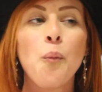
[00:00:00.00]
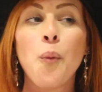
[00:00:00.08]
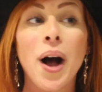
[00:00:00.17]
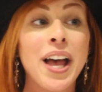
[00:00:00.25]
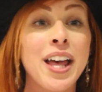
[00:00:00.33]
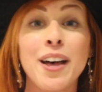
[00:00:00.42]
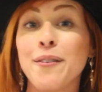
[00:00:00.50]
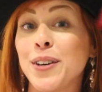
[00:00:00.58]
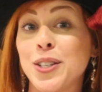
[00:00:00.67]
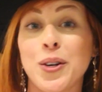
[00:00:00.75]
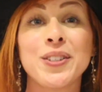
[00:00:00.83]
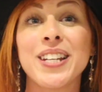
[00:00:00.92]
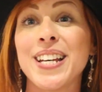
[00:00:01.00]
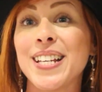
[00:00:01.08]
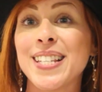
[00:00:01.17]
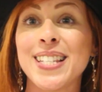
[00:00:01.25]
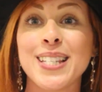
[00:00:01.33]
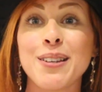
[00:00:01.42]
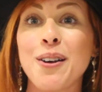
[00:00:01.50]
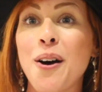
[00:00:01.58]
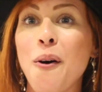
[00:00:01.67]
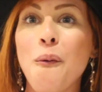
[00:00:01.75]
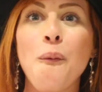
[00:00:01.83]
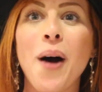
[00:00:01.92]
why have I done this?
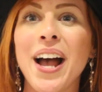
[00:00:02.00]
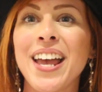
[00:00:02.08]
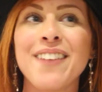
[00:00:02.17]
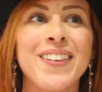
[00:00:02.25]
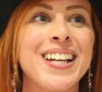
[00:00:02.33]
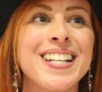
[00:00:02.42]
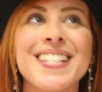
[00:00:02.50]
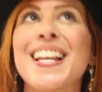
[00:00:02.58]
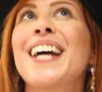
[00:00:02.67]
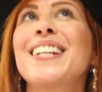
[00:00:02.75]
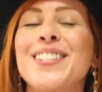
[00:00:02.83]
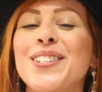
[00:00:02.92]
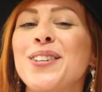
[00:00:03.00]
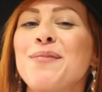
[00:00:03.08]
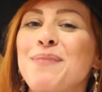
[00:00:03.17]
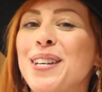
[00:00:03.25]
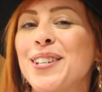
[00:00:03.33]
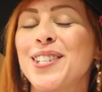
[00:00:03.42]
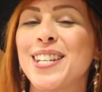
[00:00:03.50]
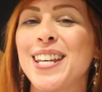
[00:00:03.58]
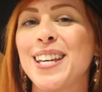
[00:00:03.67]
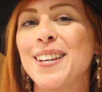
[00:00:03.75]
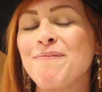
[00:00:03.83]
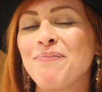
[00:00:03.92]
Why have I decided to do a
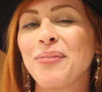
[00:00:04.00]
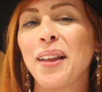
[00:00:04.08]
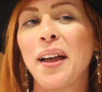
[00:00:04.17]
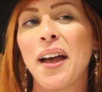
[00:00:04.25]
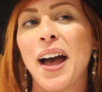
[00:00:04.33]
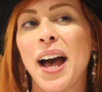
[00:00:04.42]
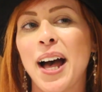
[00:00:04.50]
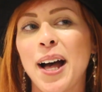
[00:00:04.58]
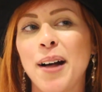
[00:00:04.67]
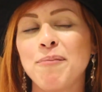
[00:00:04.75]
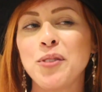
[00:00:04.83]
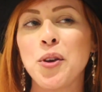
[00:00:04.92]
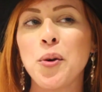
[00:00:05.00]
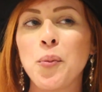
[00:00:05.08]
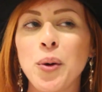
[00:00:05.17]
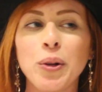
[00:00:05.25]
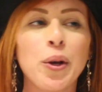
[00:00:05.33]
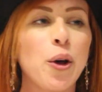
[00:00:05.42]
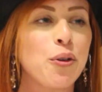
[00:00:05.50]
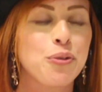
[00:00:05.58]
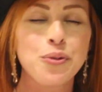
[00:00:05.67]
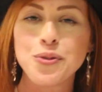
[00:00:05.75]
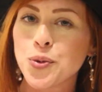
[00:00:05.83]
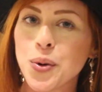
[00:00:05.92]
PhD? You will go
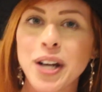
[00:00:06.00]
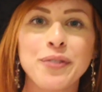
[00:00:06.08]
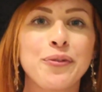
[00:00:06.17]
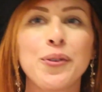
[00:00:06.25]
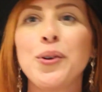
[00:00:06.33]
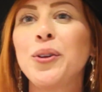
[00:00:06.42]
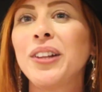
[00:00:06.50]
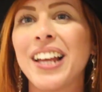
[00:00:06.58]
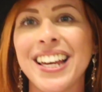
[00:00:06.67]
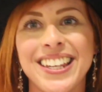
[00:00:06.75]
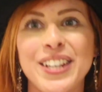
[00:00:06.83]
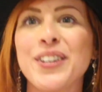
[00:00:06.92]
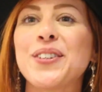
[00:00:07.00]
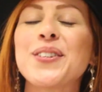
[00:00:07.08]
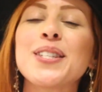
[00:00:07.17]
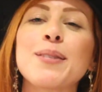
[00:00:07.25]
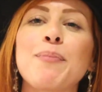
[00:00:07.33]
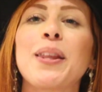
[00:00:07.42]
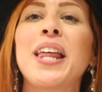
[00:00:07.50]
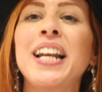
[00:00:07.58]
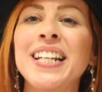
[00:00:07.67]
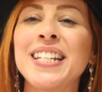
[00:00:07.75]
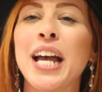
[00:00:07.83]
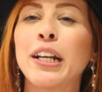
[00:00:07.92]
through dreadful like years, but then
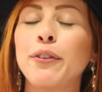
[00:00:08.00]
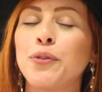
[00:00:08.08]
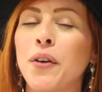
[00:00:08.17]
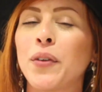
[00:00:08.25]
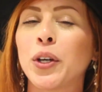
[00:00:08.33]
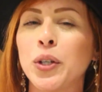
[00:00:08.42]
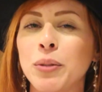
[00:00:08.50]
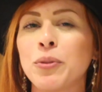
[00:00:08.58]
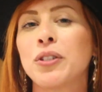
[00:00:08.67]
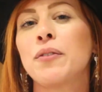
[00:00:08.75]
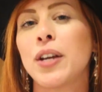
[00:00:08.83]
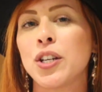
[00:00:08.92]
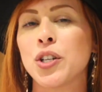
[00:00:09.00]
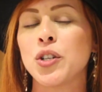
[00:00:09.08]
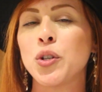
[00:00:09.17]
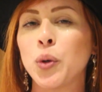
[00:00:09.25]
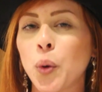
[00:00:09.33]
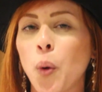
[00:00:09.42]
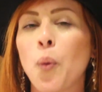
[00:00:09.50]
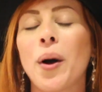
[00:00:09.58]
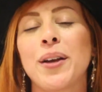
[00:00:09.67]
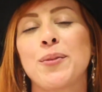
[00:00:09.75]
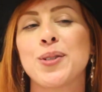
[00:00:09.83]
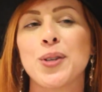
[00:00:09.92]
in the end, if you have a good motivation, you know
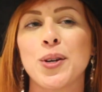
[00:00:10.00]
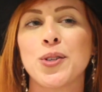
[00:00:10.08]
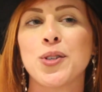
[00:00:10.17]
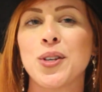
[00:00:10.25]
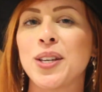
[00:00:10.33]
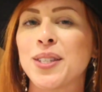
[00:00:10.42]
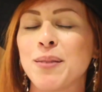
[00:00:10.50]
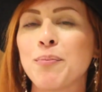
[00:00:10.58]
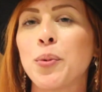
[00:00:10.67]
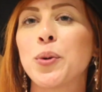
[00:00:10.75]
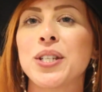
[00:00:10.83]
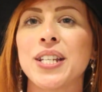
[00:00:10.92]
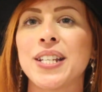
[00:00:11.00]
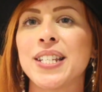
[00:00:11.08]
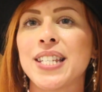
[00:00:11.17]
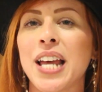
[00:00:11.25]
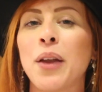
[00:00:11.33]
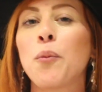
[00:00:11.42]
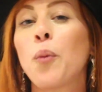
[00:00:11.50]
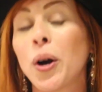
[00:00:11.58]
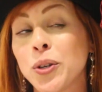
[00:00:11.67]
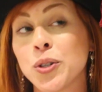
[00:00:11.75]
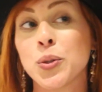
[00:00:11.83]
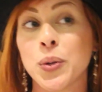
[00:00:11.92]
why research is important and why
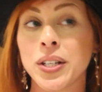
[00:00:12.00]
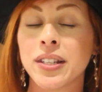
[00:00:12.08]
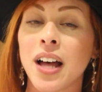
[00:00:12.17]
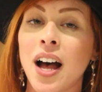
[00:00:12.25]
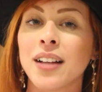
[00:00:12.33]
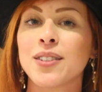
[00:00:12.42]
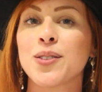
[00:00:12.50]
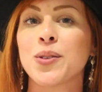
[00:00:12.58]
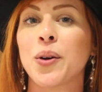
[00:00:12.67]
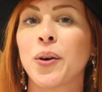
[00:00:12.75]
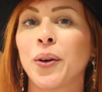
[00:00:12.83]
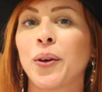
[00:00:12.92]
you're doing that. So